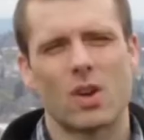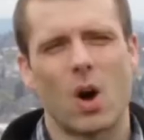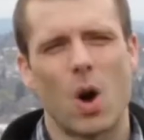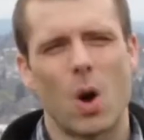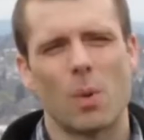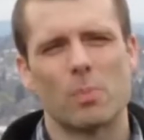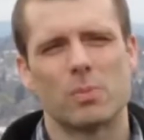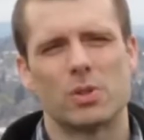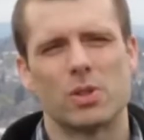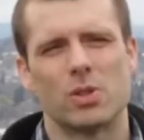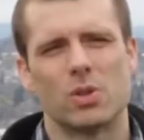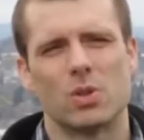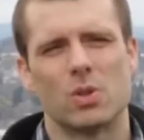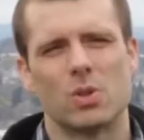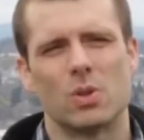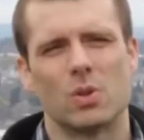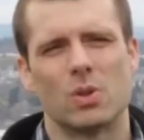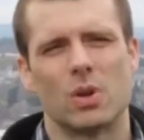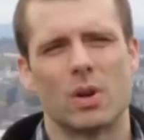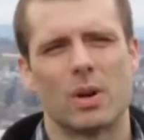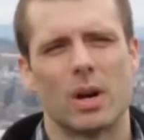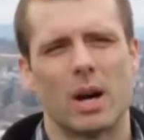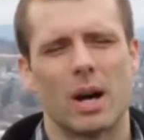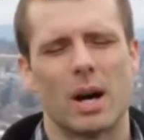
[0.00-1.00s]
psalm
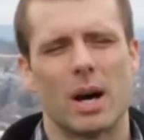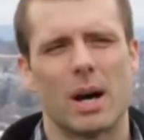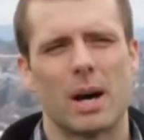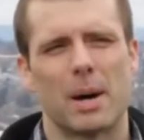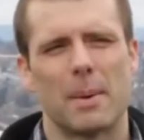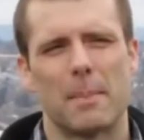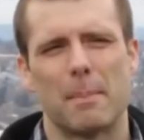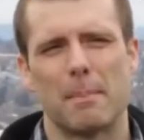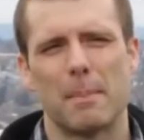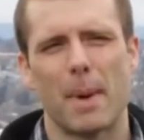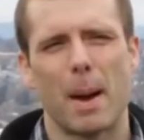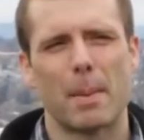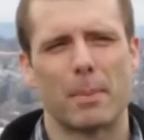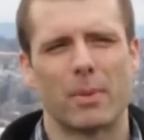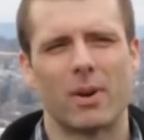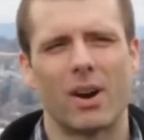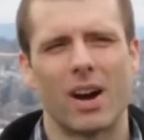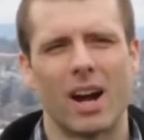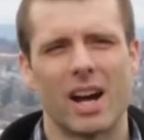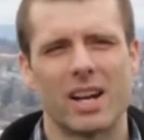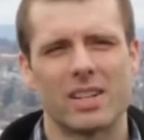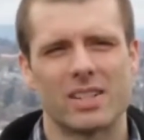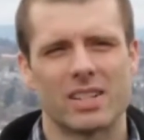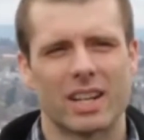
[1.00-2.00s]
to uh,
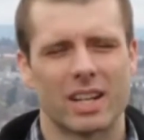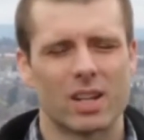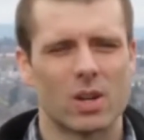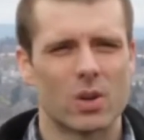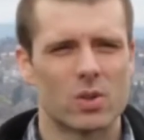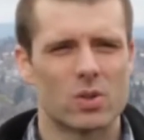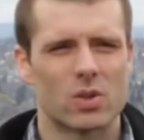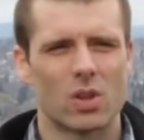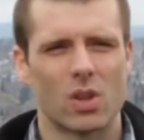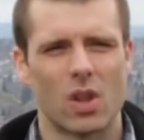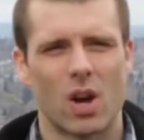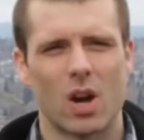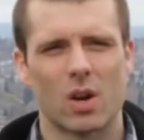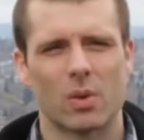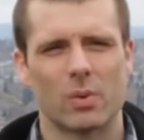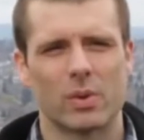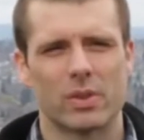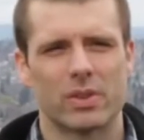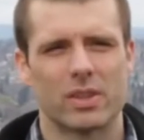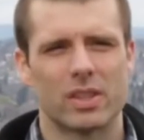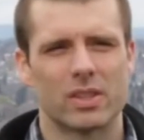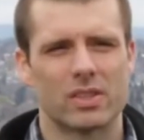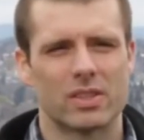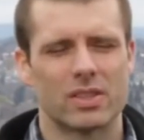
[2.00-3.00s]
memorize that goes along
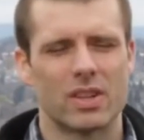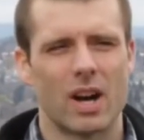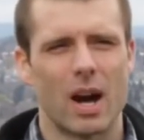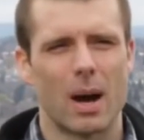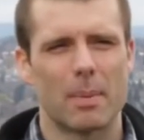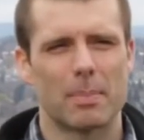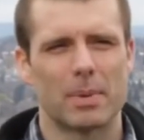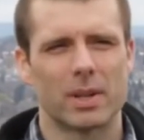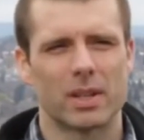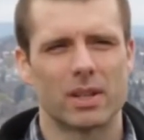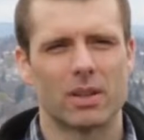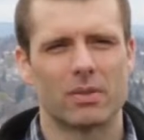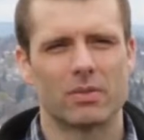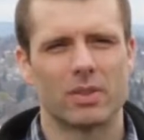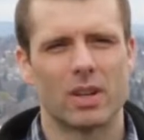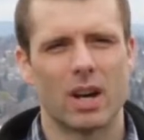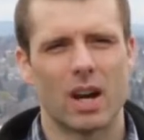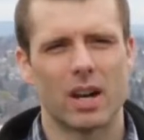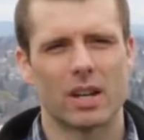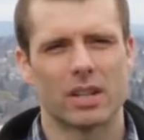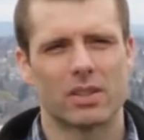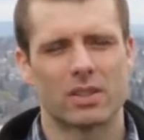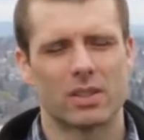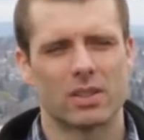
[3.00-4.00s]
with this topic of
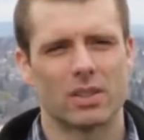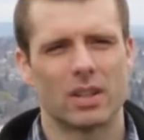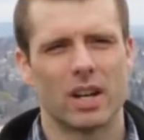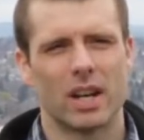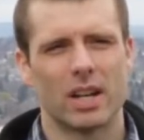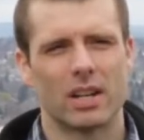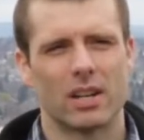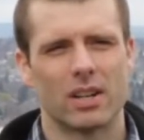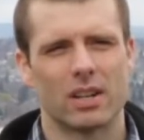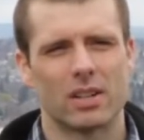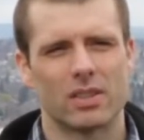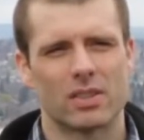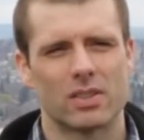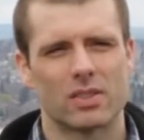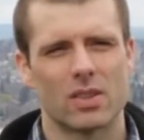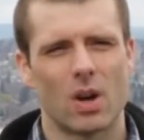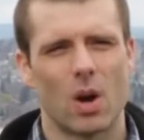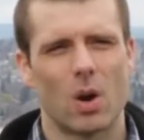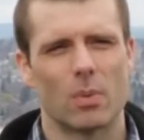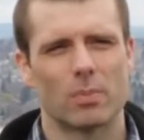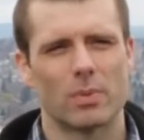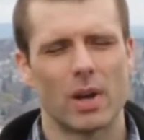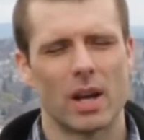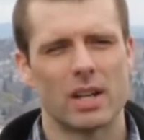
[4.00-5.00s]
God as creator is
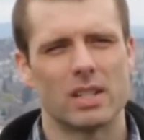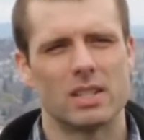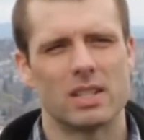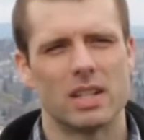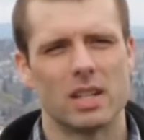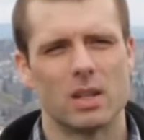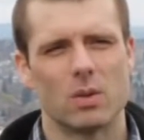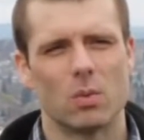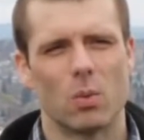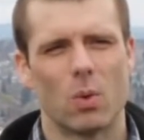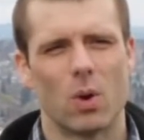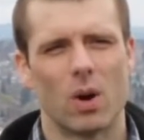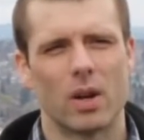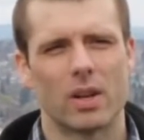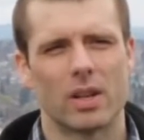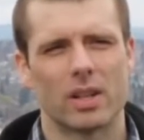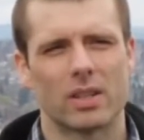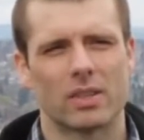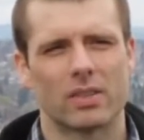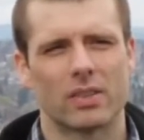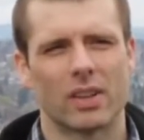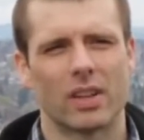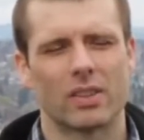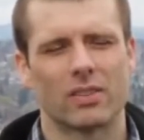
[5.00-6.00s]
Psalm 19.1
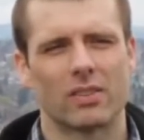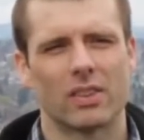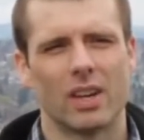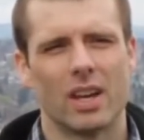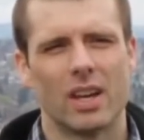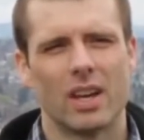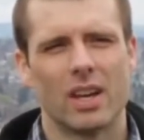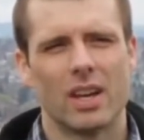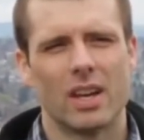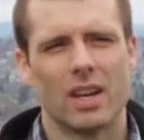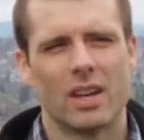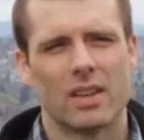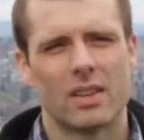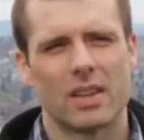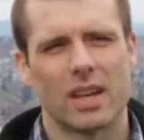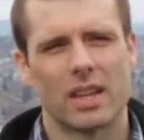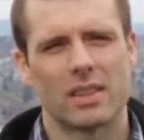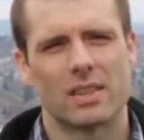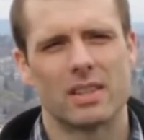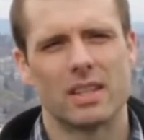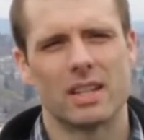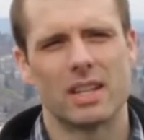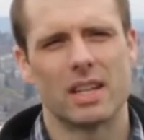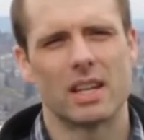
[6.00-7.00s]
that says
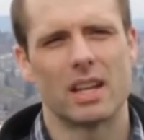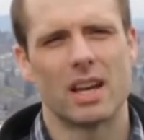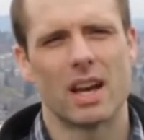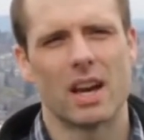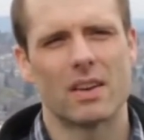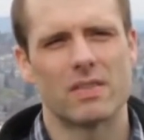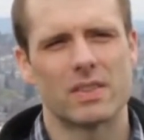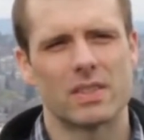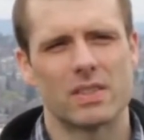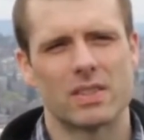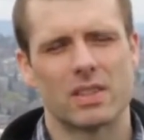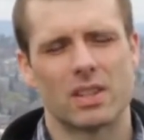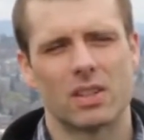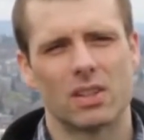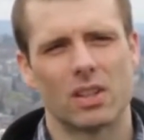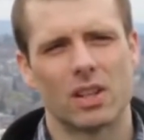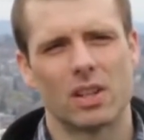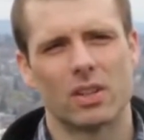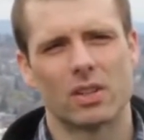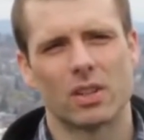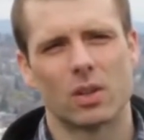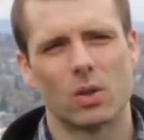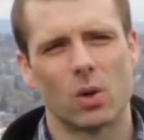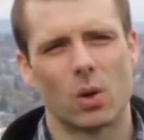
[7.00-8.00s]
that the heavens
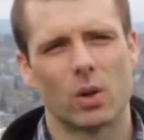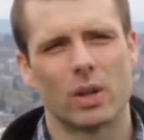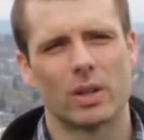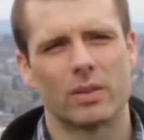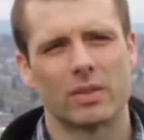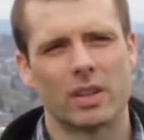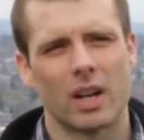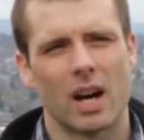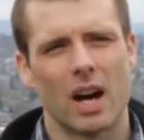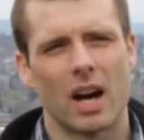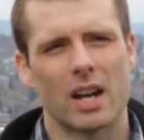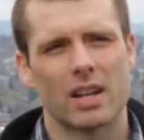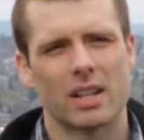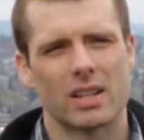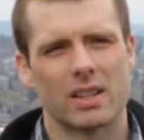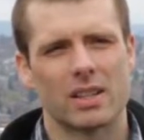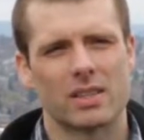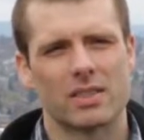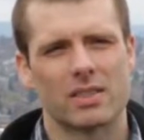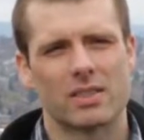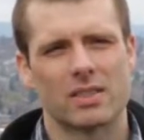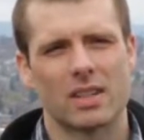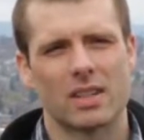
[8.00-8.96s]
declare the glory of God in the